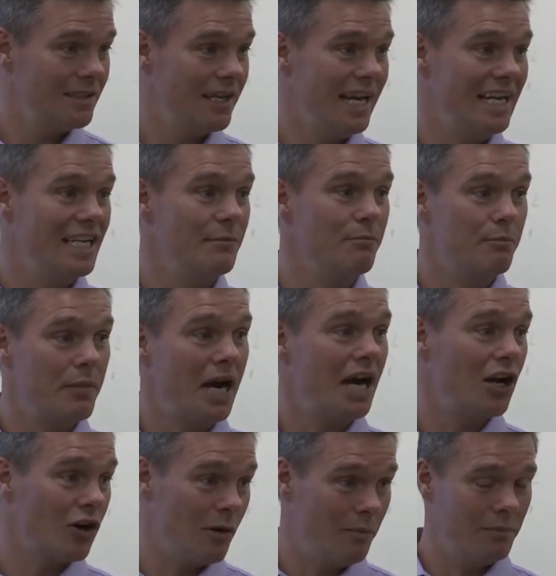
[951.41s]
eighty
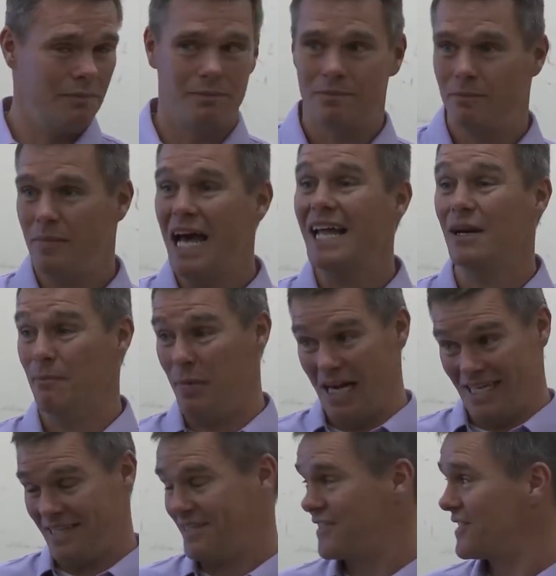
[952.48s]

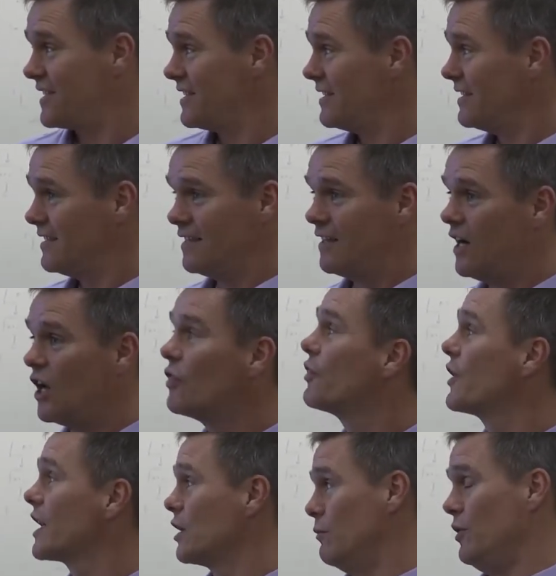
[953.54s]
petabytes.
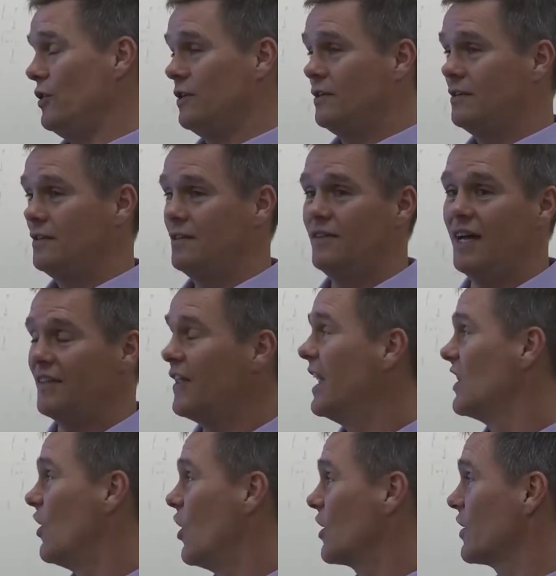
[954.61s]
Unthinkable not
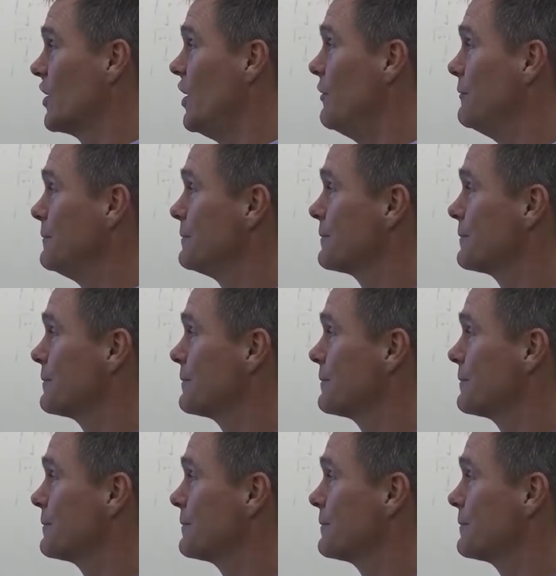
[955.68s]
that long ago.